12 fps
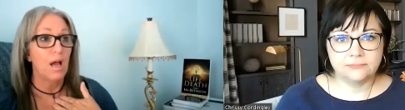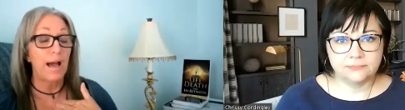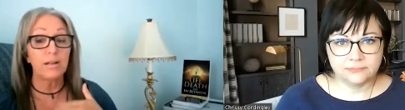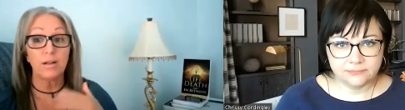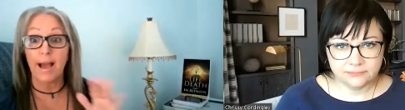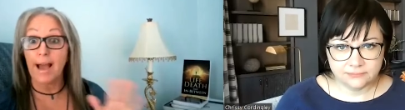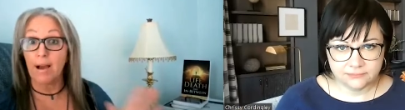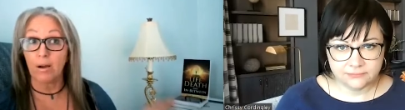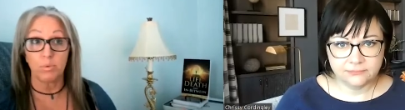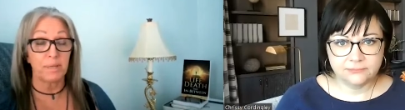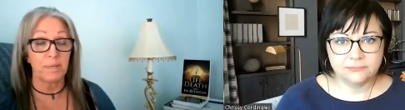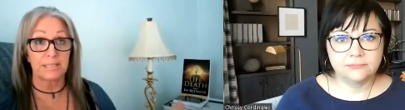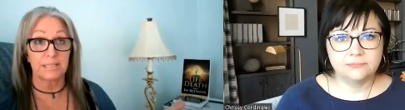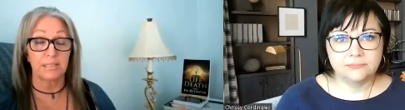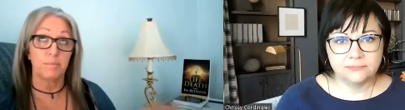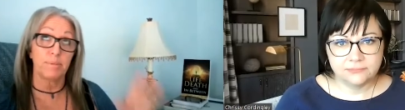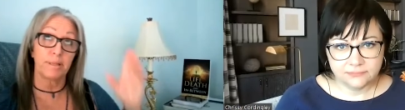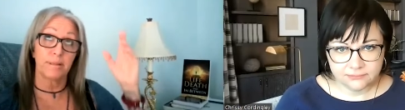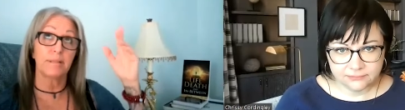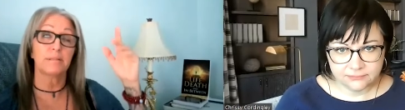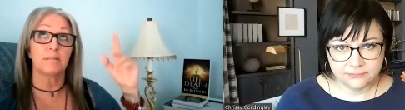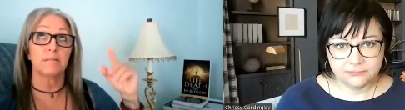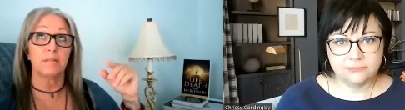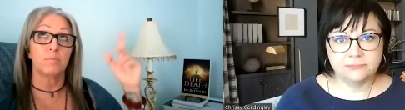Speaker 1: I don't know how I went back to sleep. I think
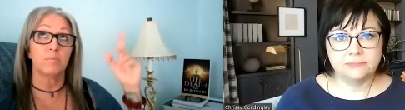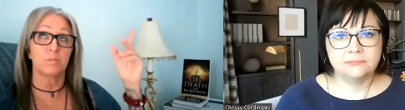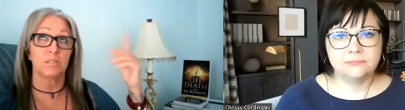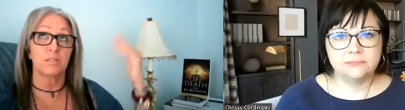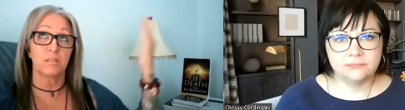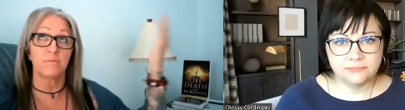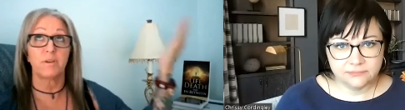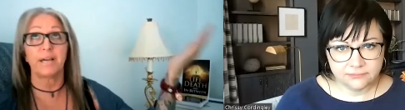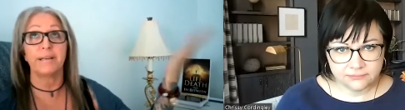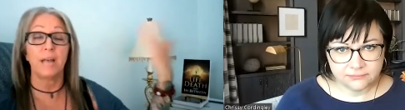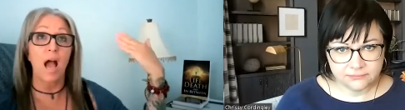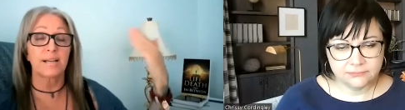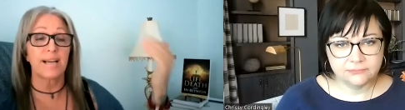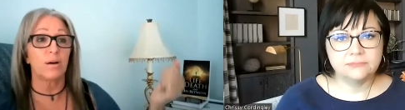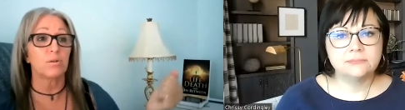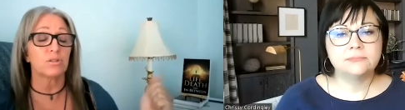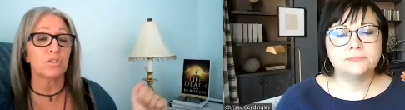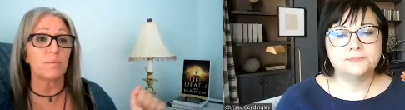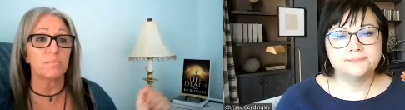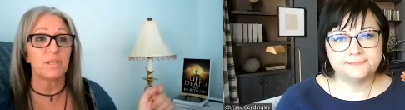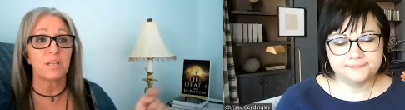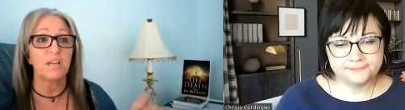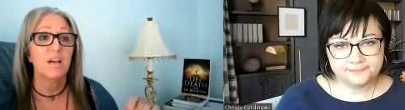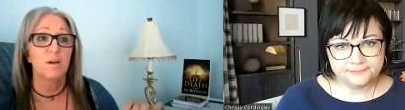it was a divine knockout or
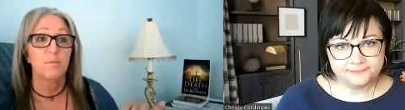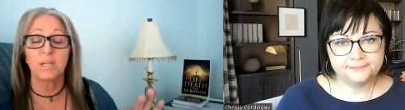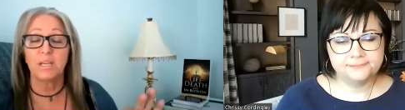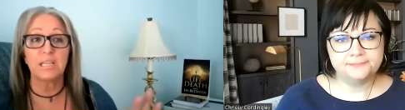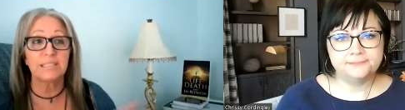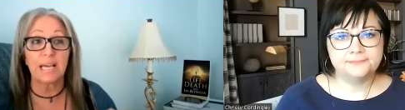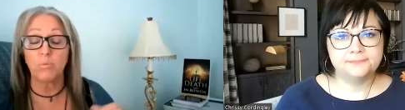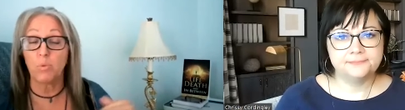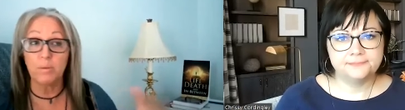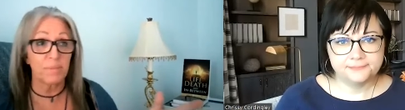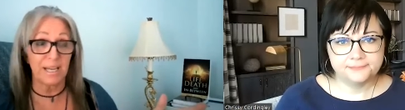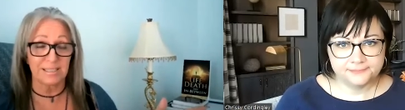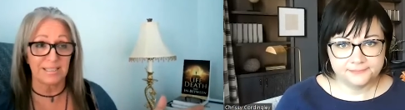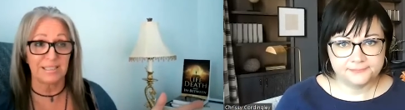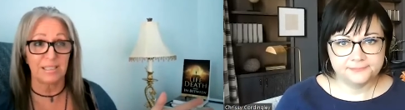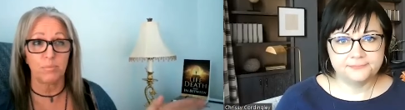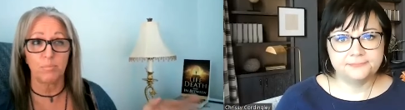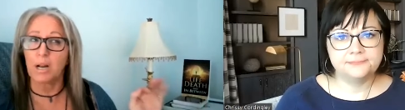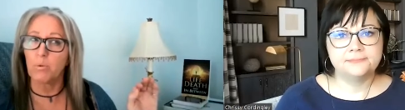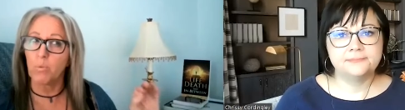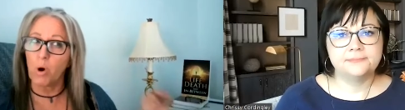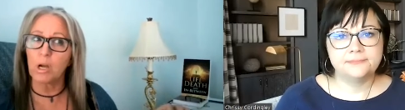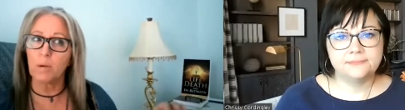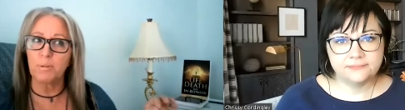something because I went back to sleep. But I
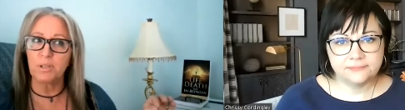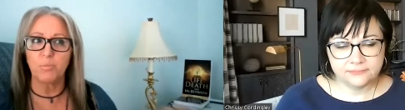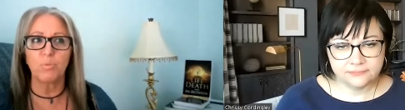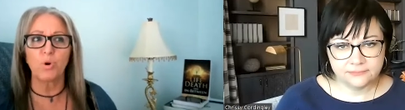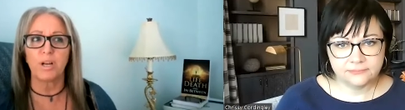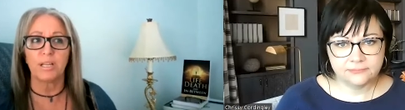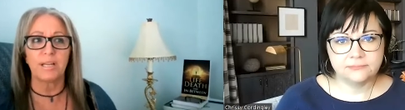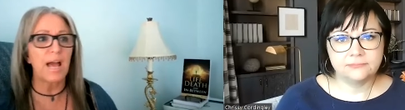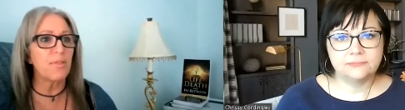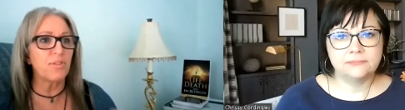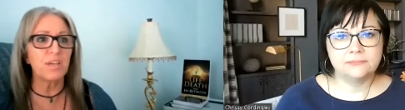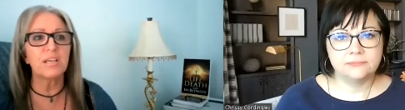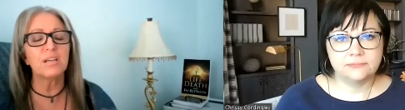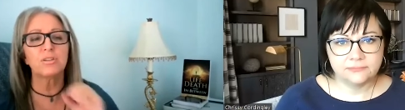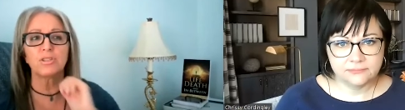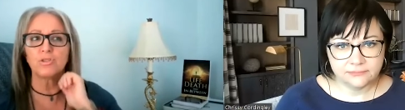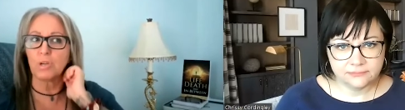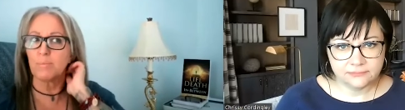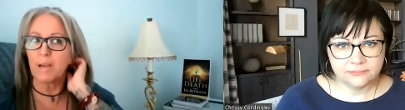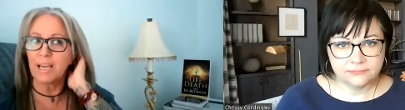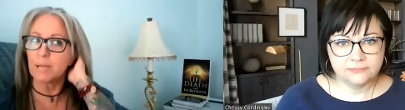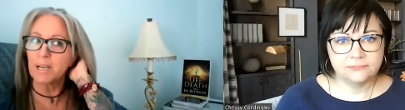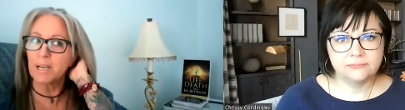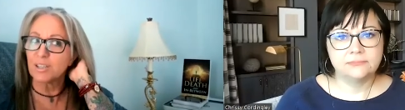woke up in the morning, not thinking of the dream. I
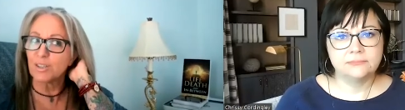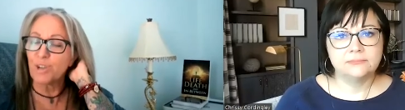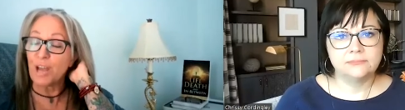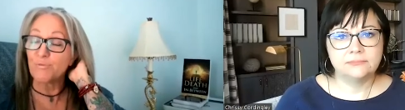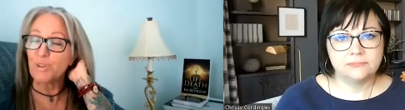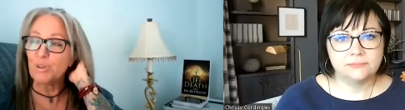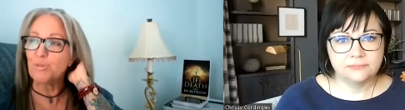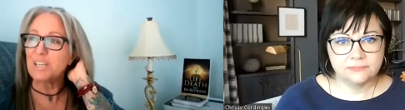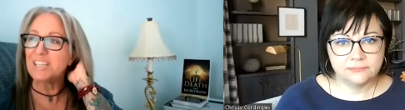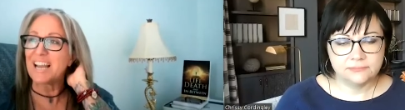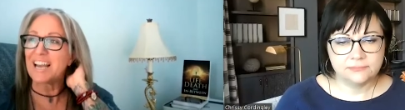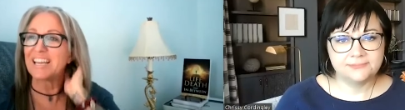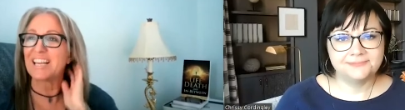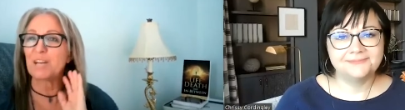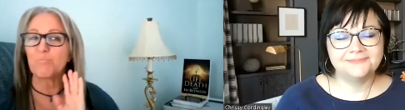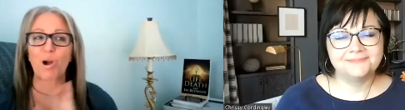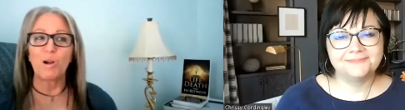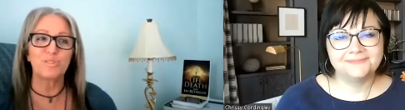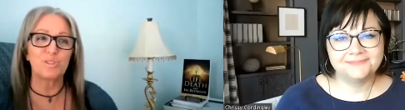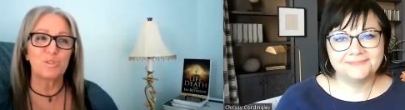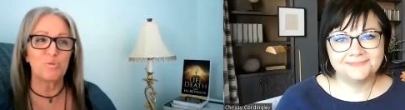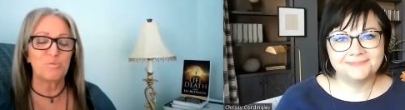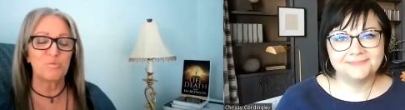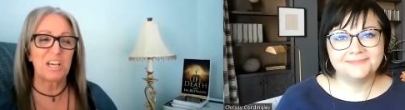had my little nephew and I had to get him off
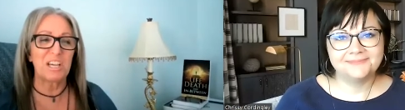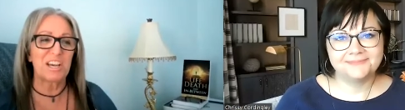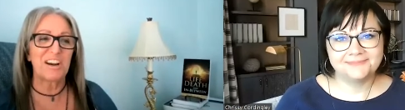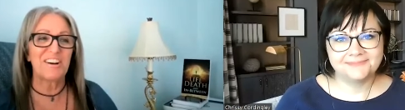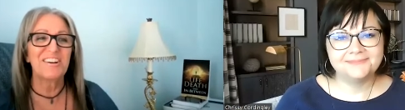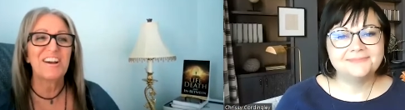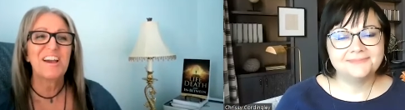to daycare